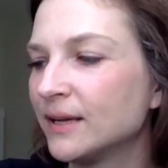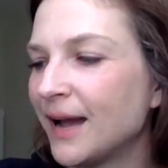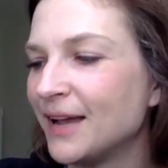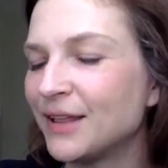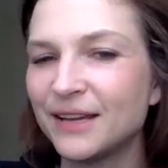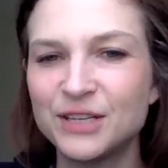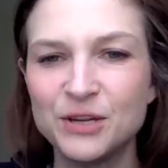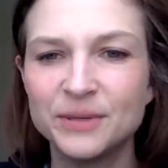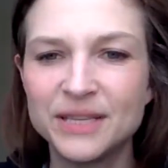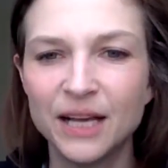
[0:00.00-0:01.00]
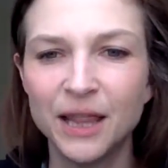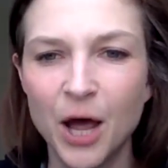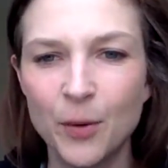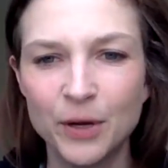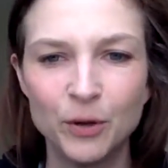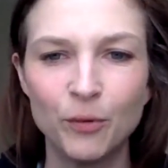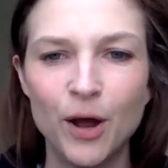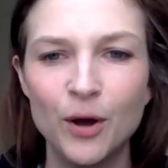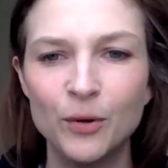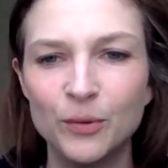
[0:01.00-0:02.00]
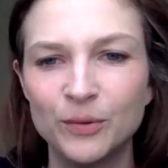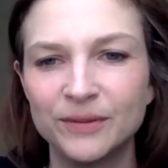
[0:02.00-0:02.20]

I like to use the glow and grow,